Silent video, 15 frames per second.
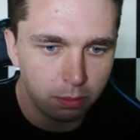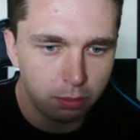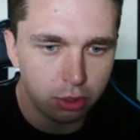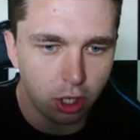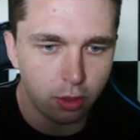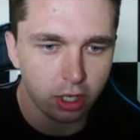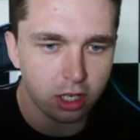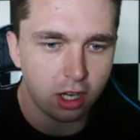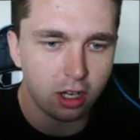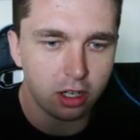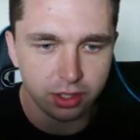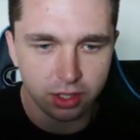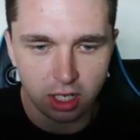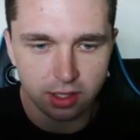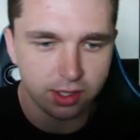protocols
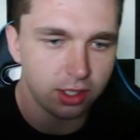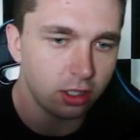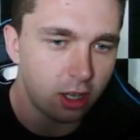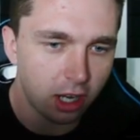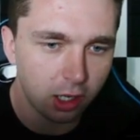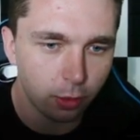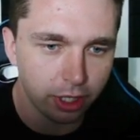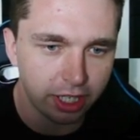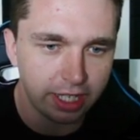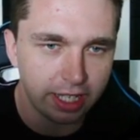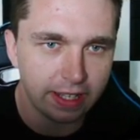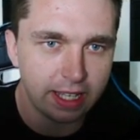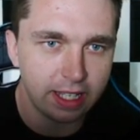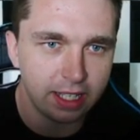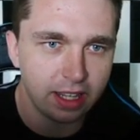on Solana. We're going to
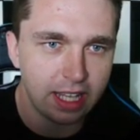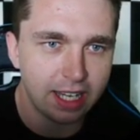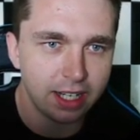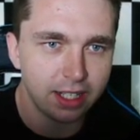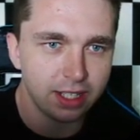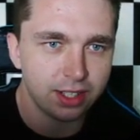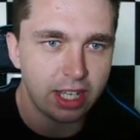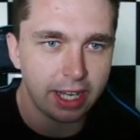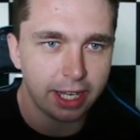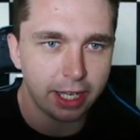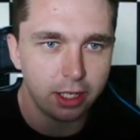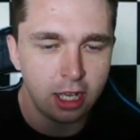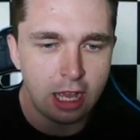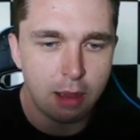get into that in a second.